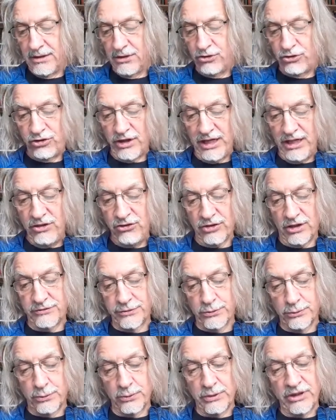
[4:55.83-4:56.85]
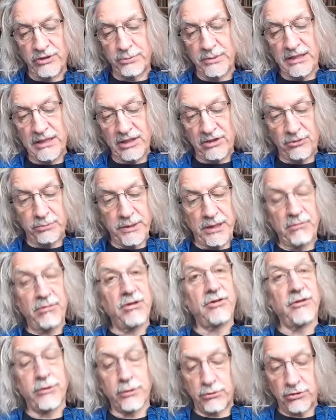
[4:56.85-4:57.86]
Change, after all, has been the
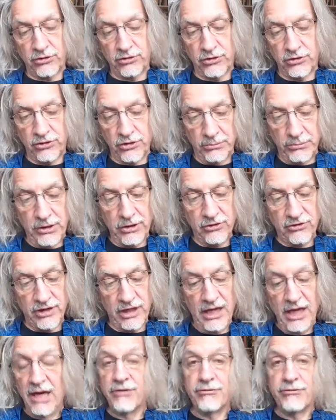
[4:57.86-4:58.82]
experience of the Christian community